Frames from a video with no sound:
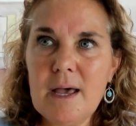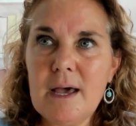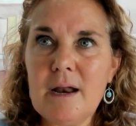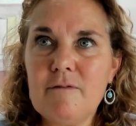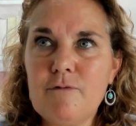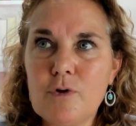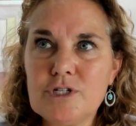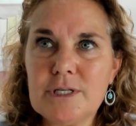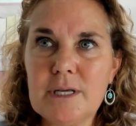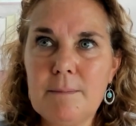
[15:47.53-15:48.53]
And
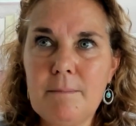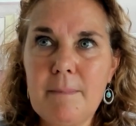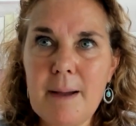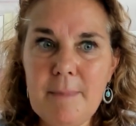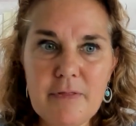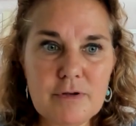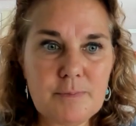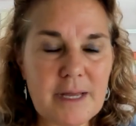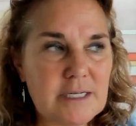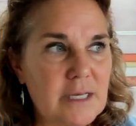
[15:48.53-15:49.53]
unfortunately, my mother's
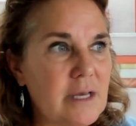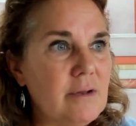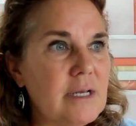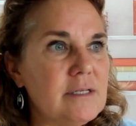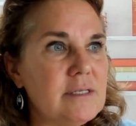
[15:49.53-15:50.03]
mental illness